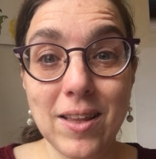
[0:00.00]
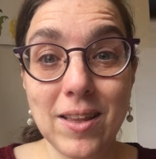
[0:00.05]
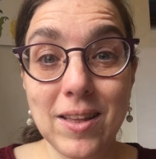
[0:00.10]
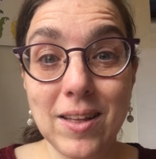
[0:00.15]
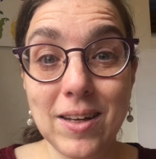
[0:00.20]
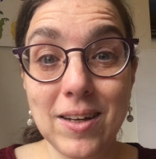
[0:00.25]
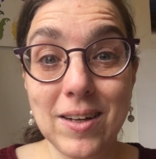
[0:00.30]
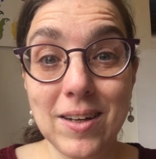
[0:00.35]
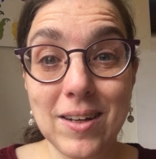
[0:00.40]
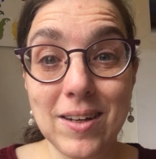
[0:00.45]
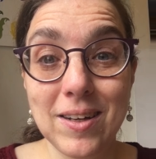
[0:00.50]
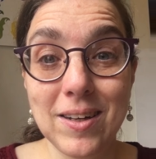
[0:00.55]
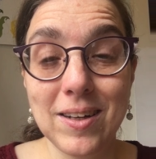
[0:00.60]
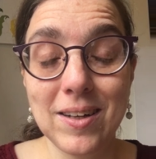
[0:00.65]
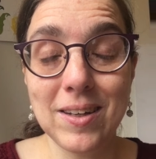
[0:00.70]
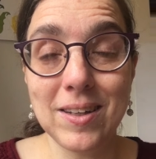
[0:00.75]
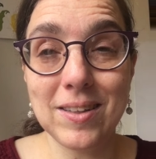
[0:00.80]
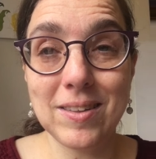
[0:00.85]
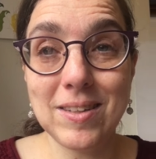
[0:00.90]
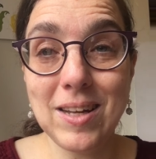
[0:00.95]
the
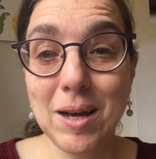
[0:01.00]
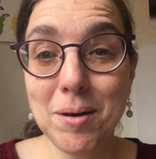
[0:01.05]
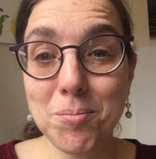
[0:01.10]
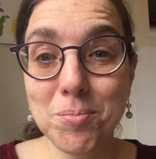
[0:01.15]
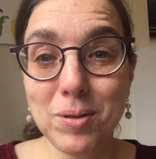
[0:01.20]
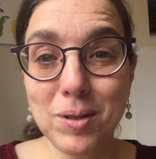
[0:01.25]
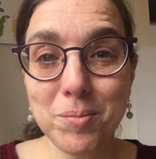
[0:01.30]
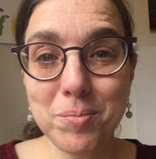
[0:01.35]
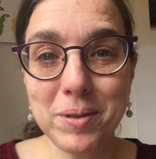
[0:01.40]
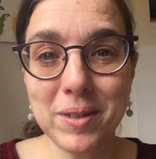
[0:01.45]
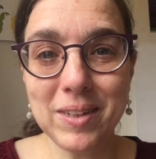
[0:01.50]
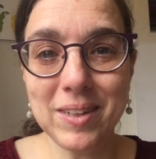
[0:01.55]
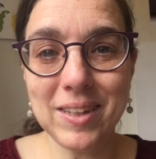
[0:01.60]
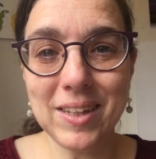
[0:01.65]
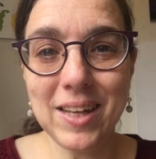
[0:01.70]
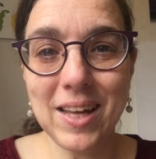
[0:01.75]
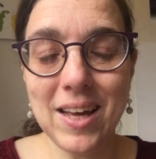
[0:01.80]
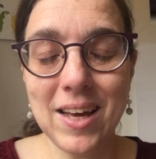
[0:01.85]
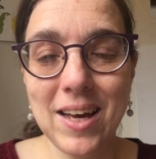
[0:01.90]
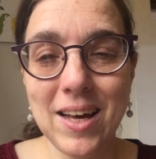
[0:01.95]
temple built
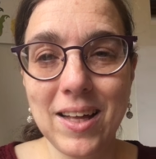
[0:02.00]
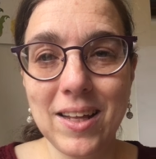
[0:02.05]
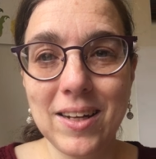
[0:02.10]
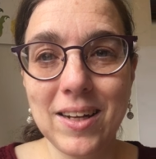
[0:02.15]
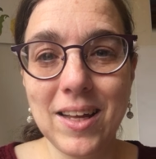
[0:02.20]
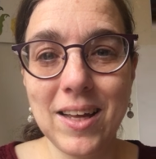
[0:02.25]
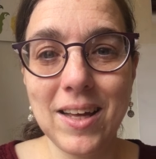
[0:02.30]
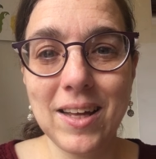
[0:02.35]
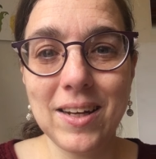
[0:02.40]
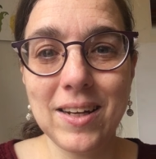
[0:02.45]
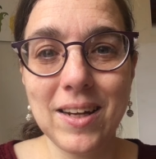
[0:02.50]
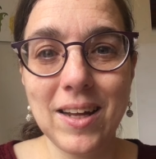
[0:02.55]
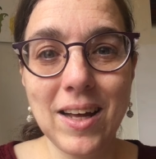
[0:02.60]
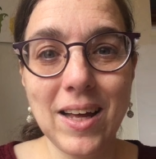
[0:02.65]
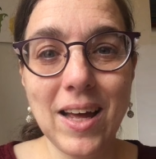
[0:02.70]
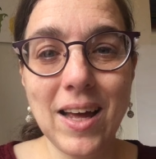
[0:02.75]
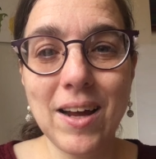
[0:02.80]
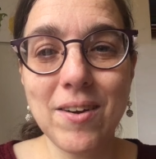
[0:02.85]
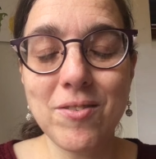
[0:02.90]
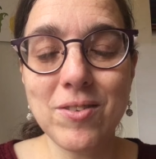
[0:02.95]
again, and
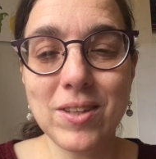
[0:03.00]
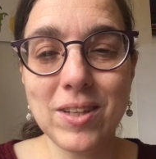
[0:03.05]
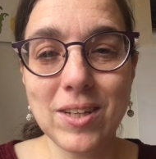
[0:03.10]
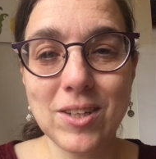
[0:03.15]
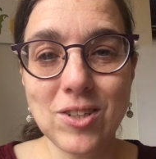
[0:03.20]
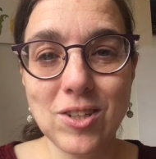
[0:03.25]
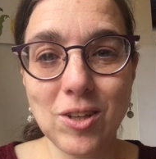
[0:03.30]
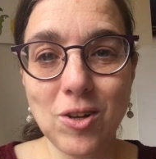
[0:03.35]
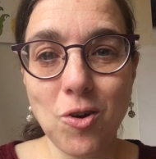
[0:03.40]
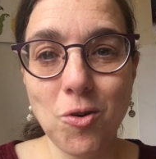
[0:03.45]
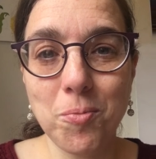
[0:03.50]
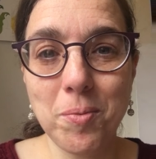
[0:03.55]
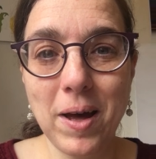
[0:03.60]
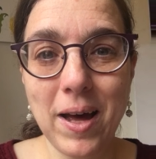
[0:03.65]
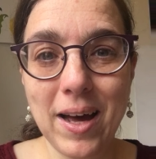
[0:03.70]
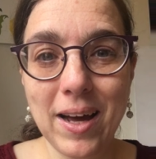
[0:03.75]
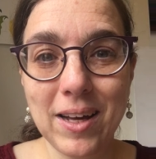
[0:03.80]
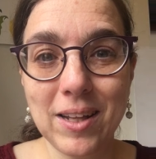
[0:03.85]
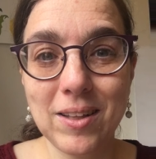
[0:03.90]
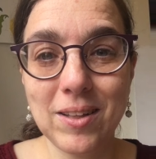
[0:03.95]
everything should go
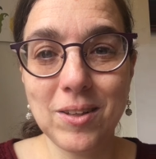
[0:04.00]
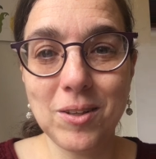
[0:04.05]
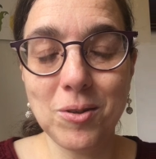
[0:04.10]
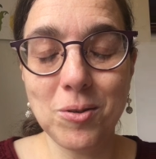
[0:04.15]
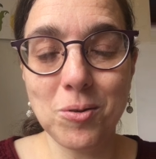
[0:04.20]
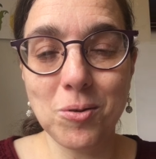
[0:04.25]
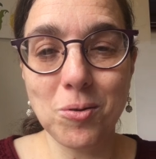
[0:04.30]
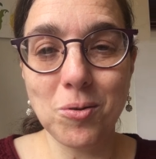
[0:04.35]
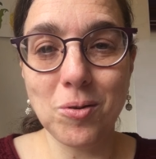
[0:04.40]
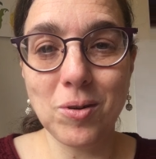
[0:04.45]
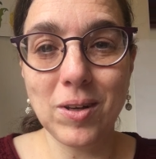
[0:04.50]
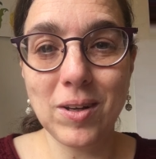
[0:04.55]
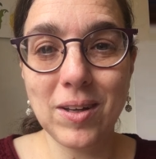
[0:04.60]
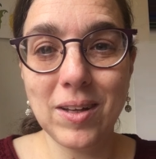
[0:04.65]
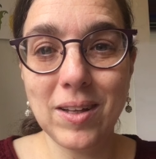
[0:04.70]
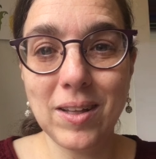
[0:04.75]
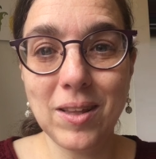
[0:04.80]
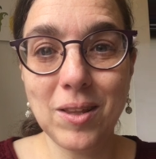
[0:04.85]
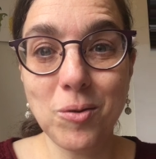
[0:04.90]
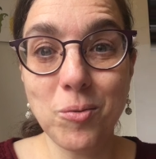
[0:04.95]
back to
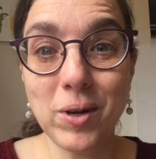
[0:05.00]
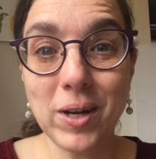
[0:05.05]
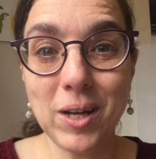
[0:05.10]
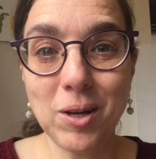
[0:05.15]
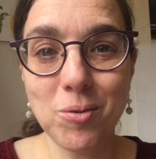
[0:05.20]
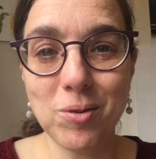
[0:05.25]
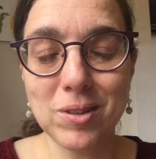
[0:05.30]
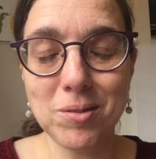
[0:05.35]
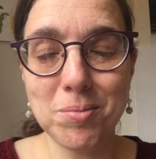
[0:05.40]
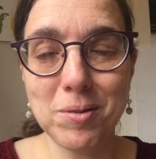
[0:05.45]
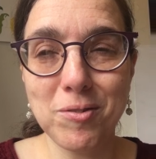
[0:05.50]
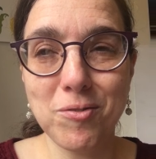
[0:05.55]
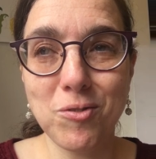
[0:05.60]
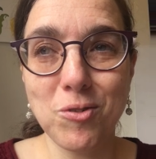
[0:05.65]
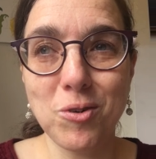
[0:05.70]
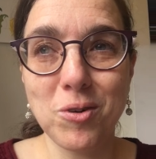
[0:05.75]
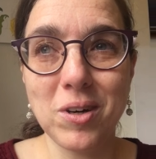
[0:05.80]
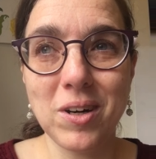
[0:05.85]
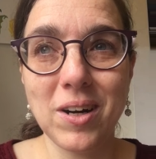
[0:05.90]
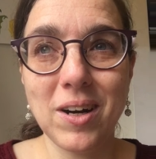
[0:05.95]
the way it was
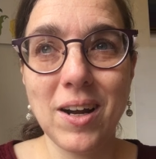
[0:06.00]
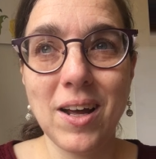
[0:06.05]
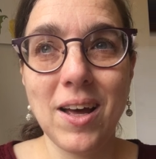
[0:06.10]
before.